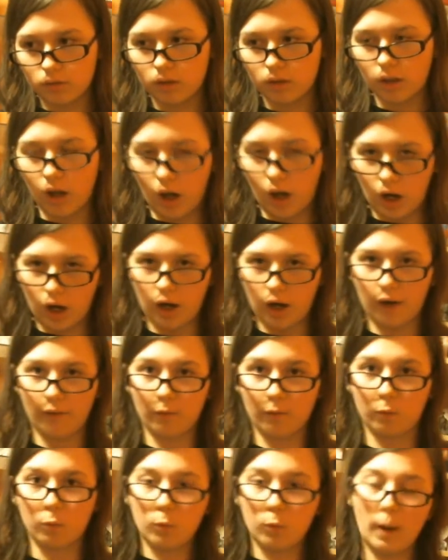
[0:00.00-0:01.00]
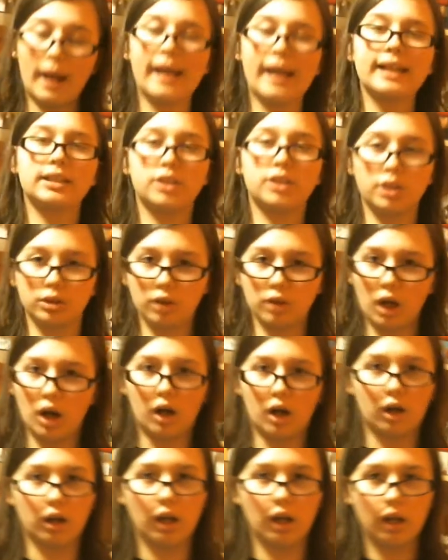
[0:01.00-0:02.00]
are way too
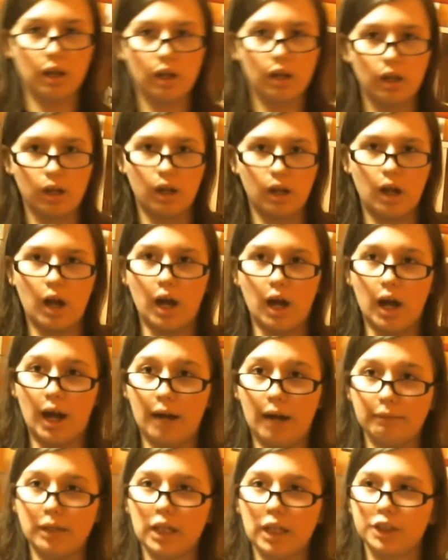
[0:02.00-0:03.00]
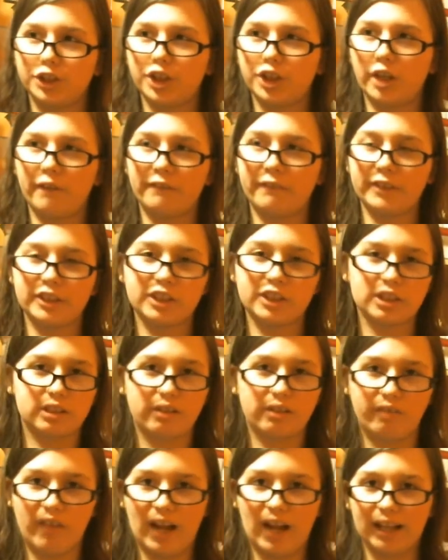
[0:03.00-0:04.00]
long. I'm not sure if it's just
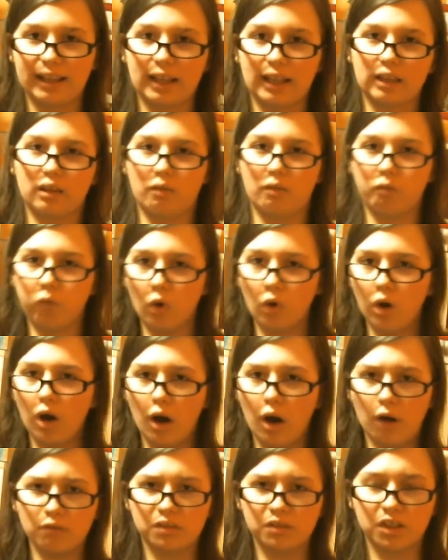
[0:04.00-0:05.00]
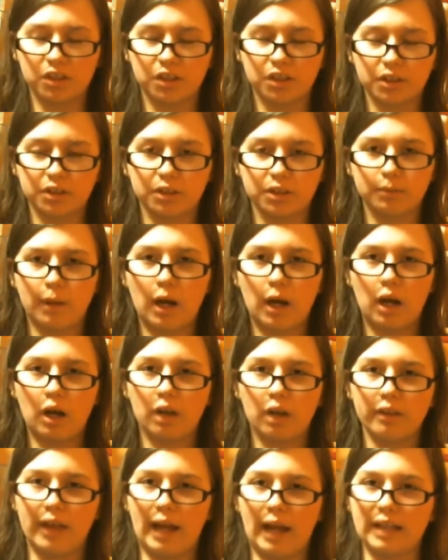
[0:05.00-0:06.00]
the fact that the forearms are so
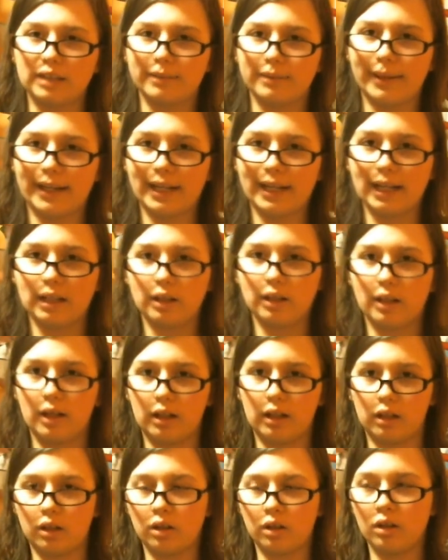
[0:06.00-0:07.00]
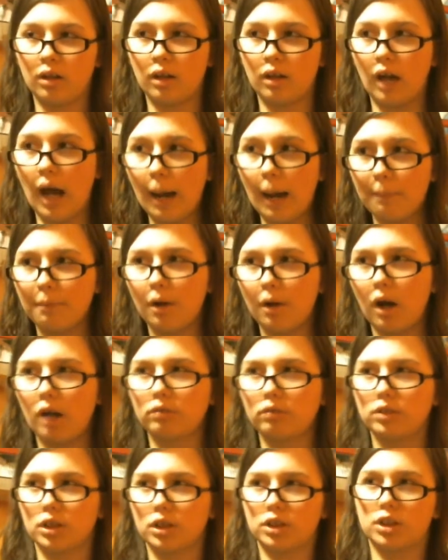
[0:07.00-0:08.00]
small that it's making the upper
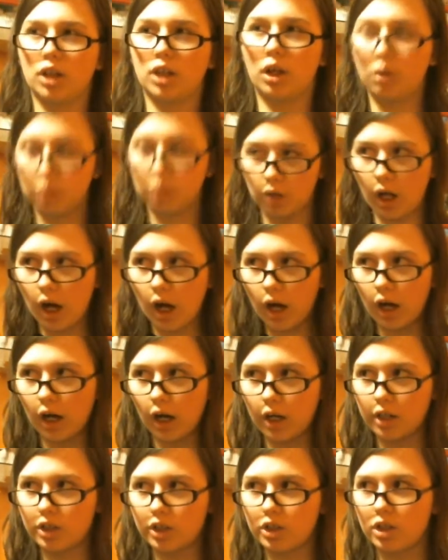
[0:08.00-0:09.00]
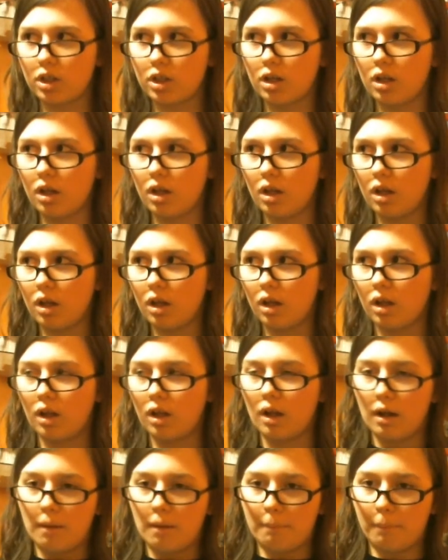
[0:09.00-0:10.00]
arms look so large,
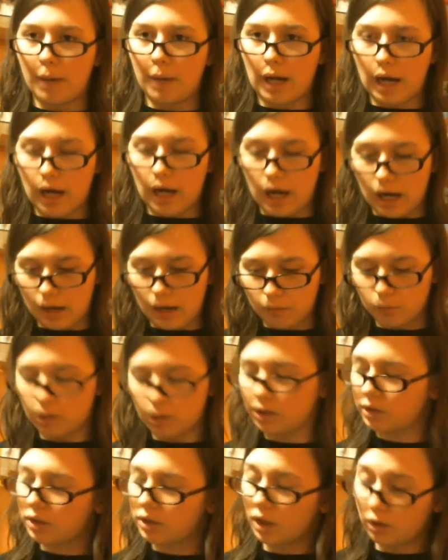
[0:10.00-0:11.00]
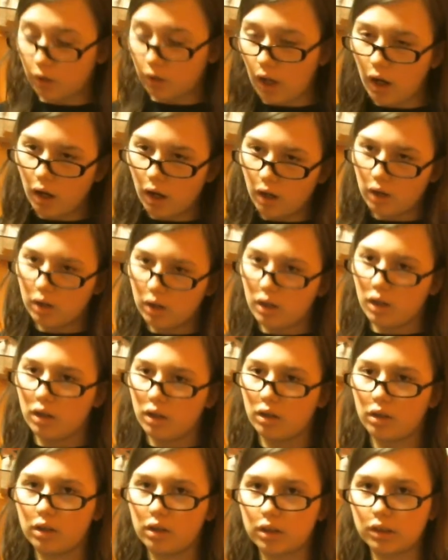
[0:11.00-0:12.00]
but, well, so long.
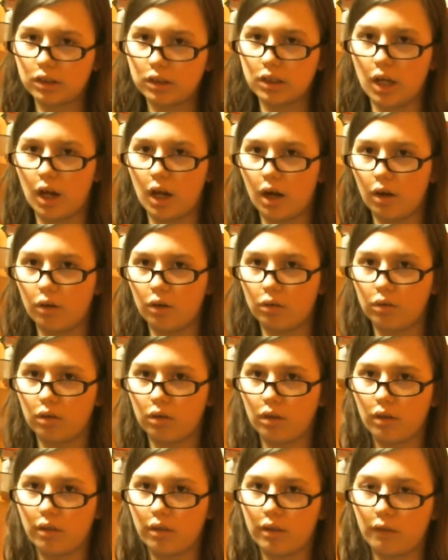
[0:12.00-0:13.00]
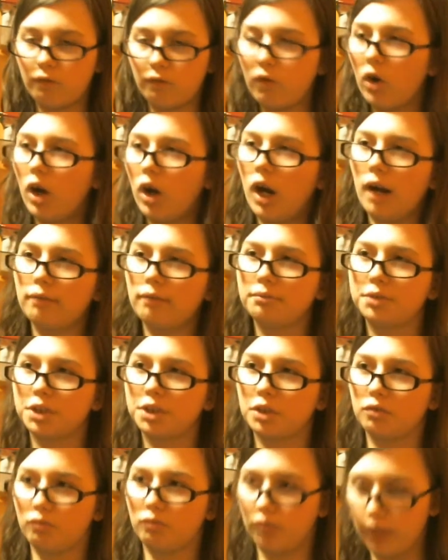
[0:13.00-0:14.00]
So, the forearms
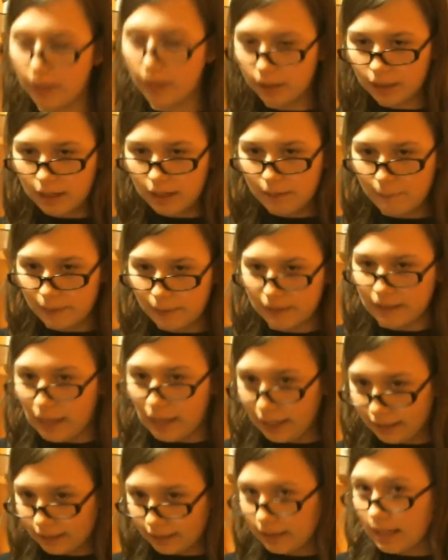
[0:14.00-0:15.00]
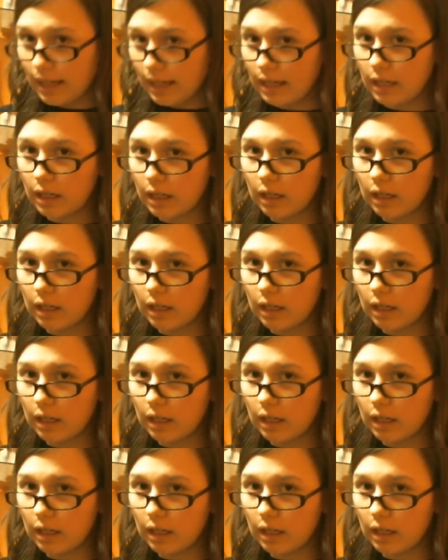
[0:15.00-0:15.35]
should really be lengthened